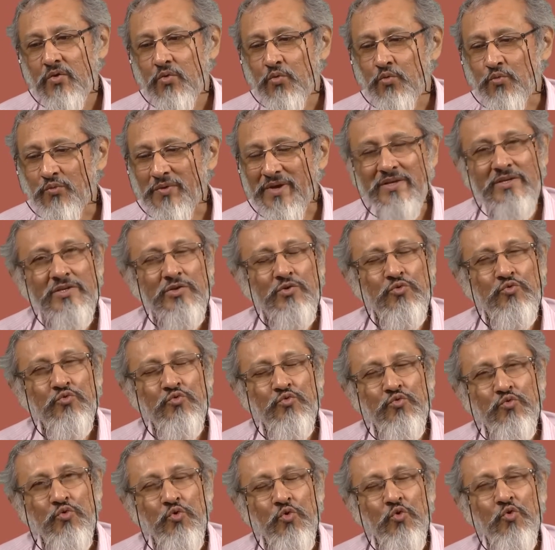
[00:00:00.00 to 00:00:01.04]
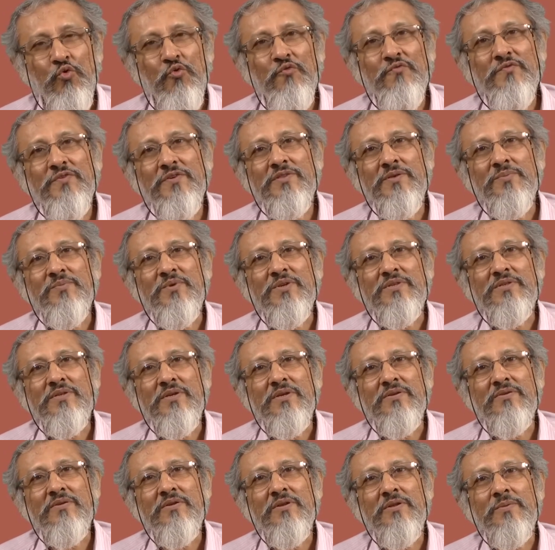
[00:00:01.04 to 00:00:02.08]
When you go over the
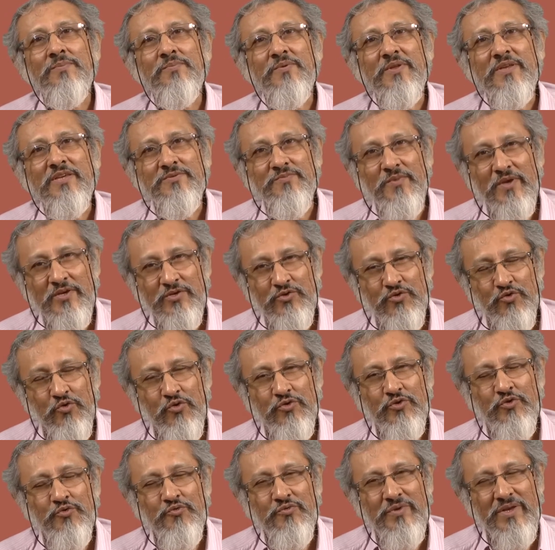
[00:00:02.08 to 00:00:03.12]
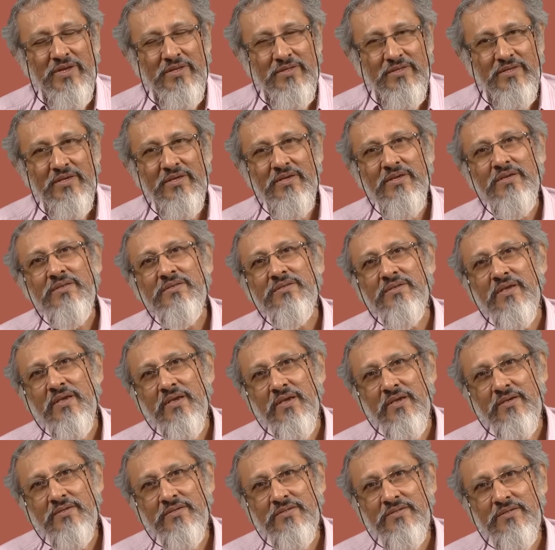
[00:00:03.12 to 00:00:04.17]
material, please make sure you read the
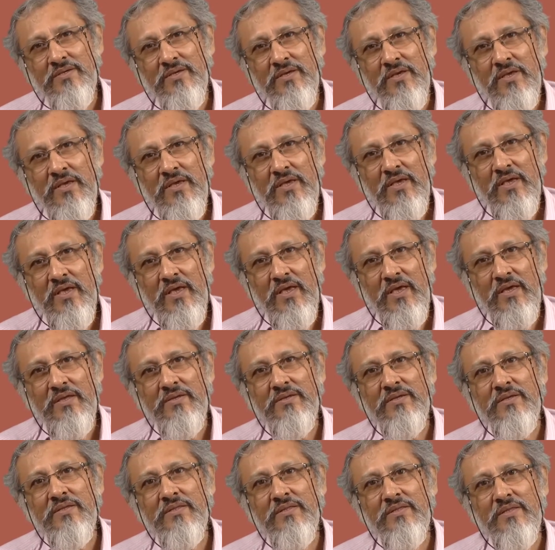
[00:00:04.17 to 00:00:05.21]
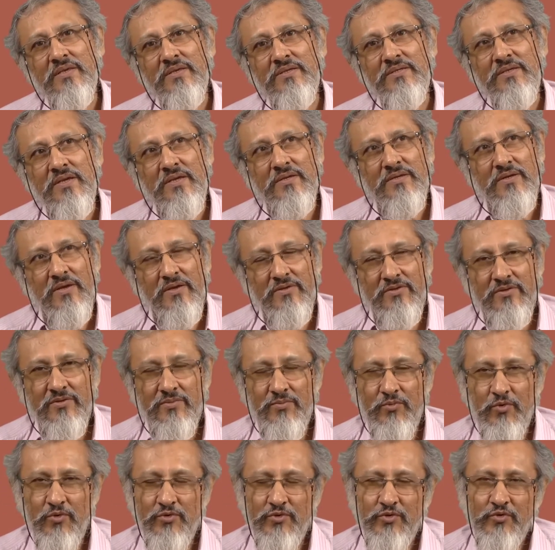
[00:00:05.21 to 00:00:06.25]
e-text, and in this and other
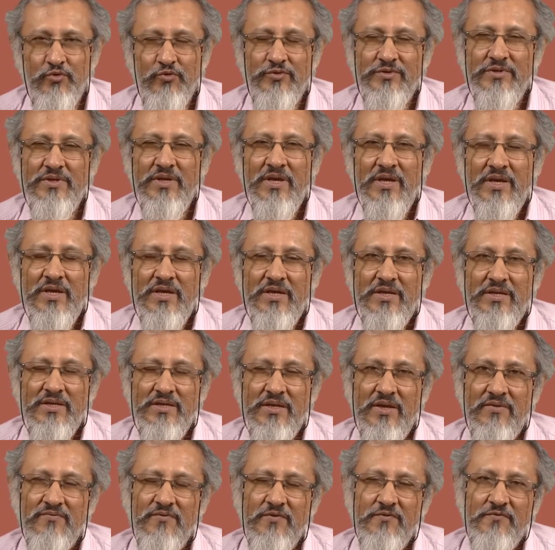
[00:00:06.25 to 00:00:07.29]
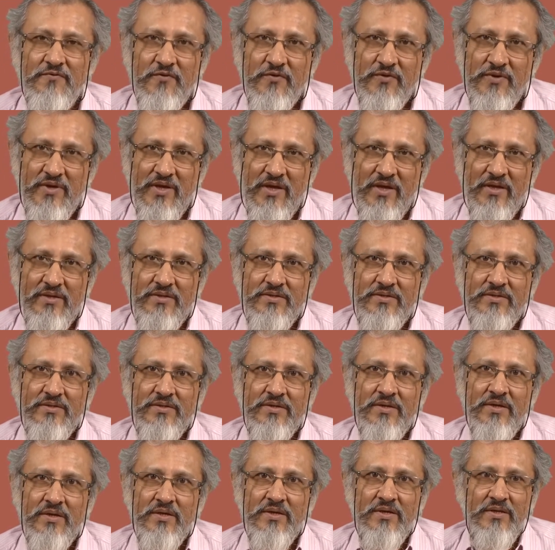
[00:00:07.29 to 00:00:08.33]
modules, never forget
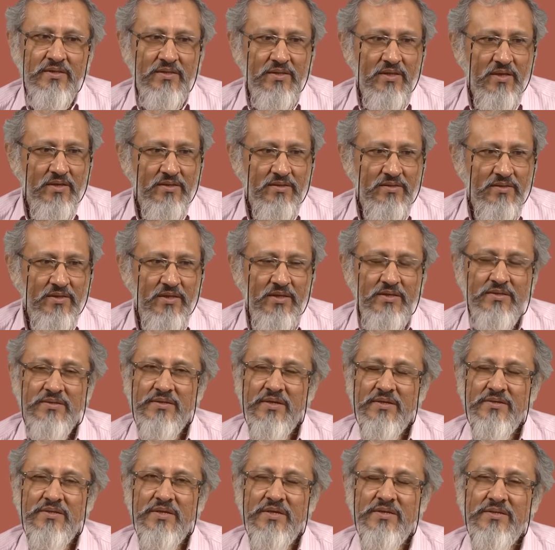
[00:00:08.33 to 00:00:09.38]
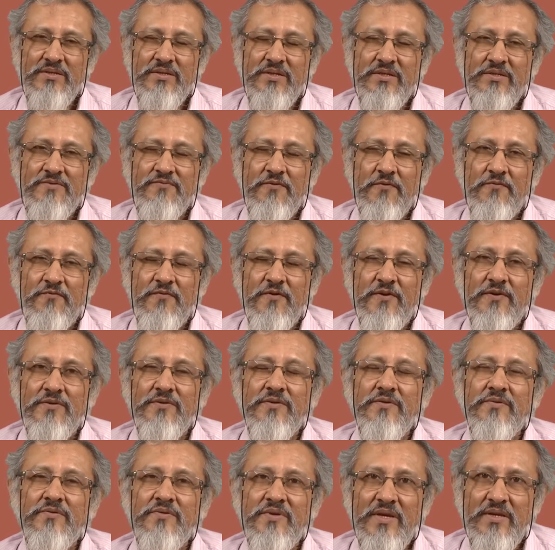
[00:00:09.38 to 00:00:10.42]
that the suggestions for
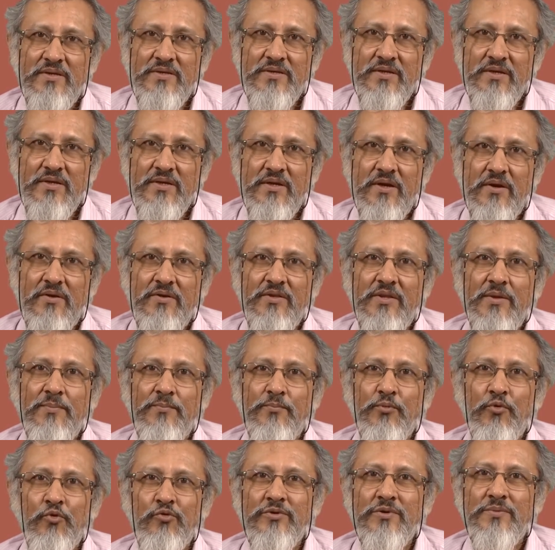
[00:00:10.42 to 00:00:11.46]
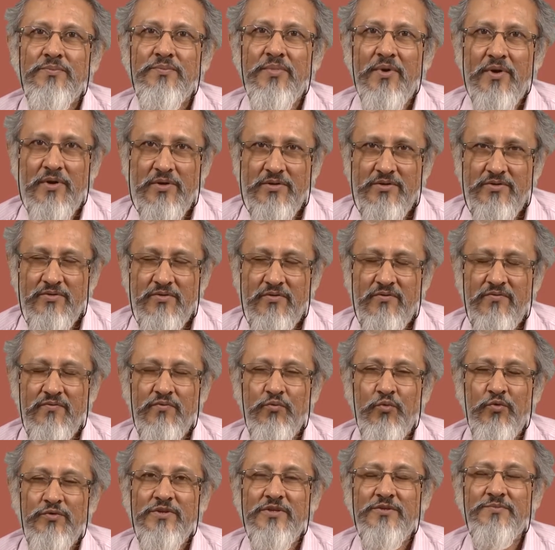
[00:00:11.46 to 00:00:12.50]
further reading are an important part of
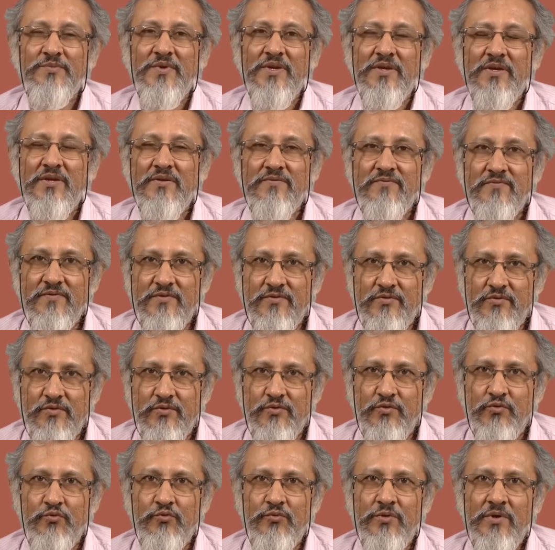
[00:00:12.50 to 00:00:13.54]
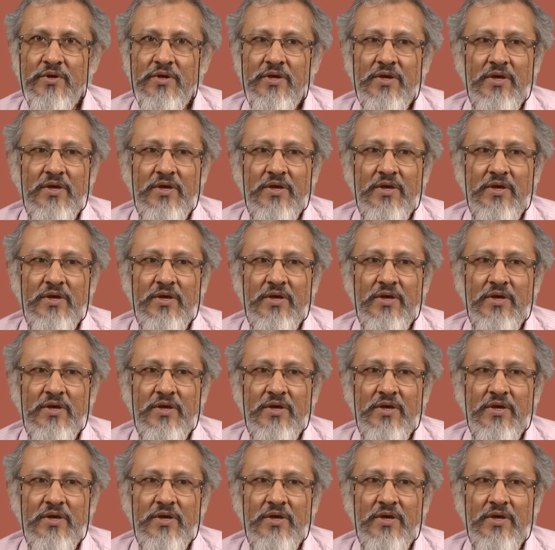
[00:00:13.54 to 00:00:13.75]
what is being given to you.